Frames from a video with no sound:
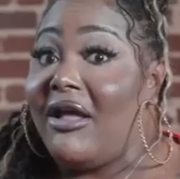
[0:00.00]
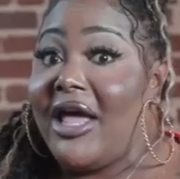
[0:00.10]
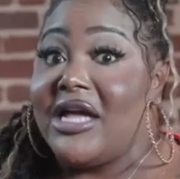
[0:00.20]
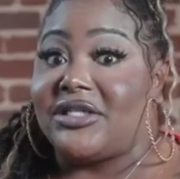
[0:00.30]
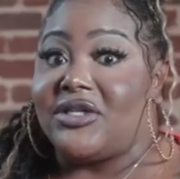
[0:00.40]

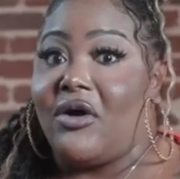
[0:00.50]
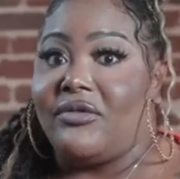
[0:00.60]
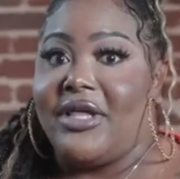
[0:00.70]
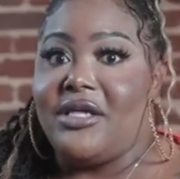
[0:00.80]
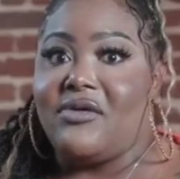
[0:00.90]
And so
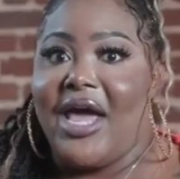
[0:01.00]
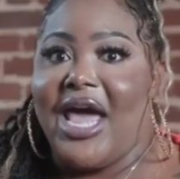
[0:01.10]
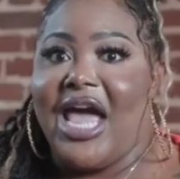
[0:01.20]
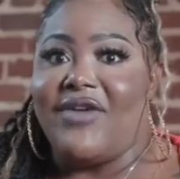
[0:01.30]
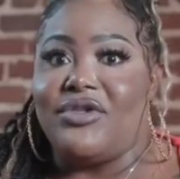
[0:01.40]
then you
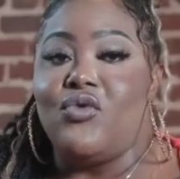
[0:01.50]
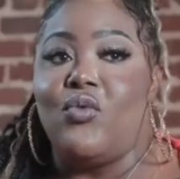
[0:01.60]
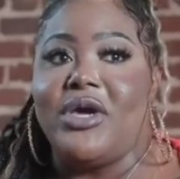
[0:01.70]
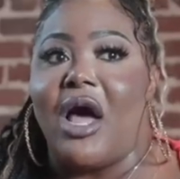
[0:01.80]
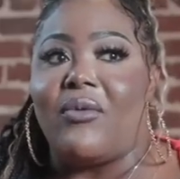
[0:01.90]
have you.
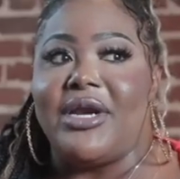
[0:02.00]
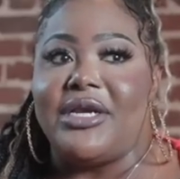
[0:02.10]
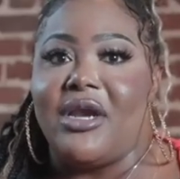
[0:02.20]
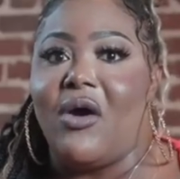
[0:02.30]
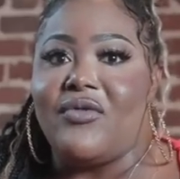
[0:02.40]
We already
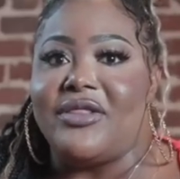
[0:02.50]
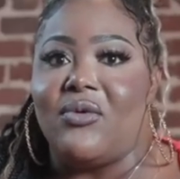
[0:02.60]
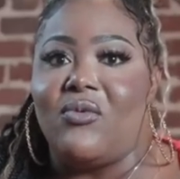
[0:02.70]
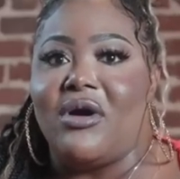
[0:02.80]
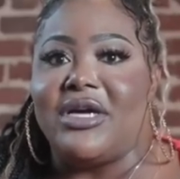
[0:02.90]
know that the
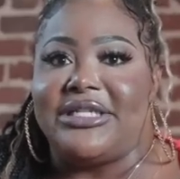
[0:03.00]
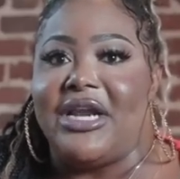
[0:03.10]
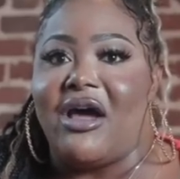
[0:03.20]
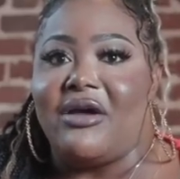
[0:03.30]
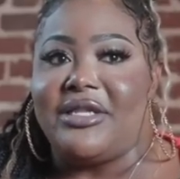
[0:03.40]
ones
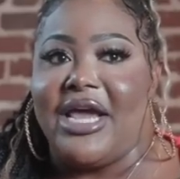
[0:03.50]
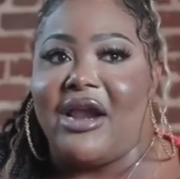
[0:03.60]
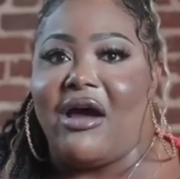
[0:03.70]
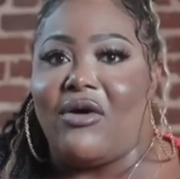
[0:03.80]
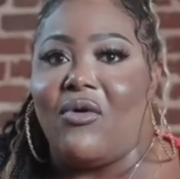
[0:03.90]
that are that
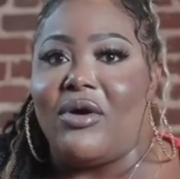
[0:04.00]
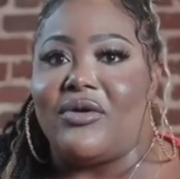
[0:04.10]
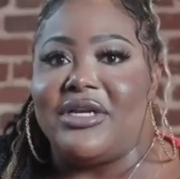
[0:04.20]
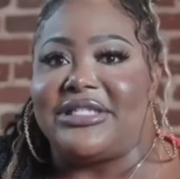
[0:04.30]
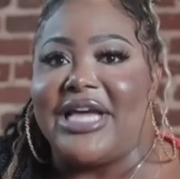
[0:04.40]
are going
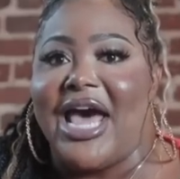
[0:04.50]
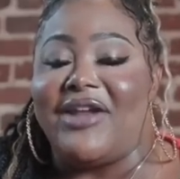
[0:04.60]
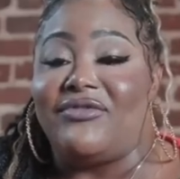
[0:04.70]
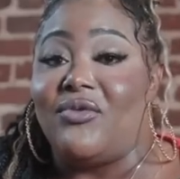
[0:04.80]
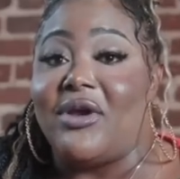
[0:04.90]
on the side
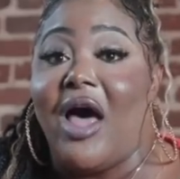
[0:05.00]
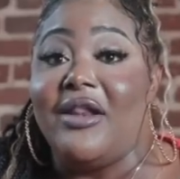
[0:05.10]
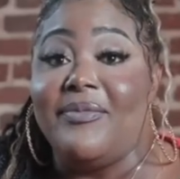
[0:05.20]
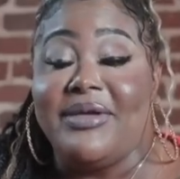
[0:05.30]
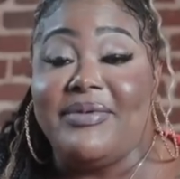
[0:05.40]
of doing all
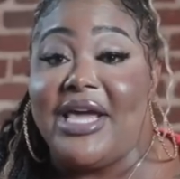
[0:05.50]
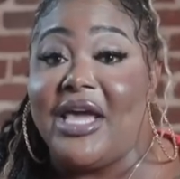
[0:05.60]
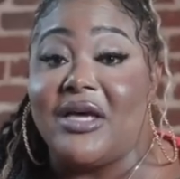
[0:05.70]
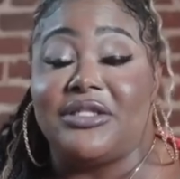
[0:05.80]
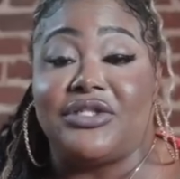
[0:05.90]
the
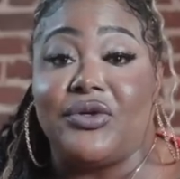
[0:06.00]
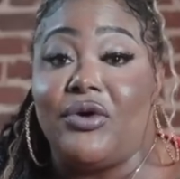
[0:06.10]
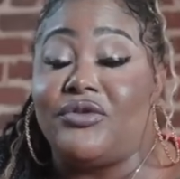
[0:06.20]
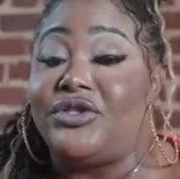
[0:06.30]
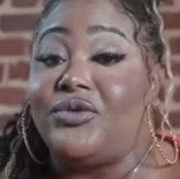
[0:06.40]
BBLs, the
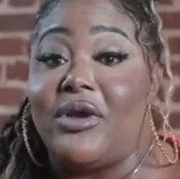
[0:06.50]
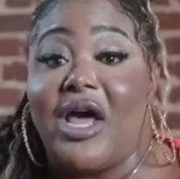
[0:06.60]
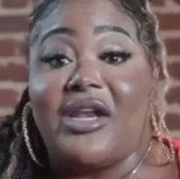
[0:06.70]
surgeries, doing all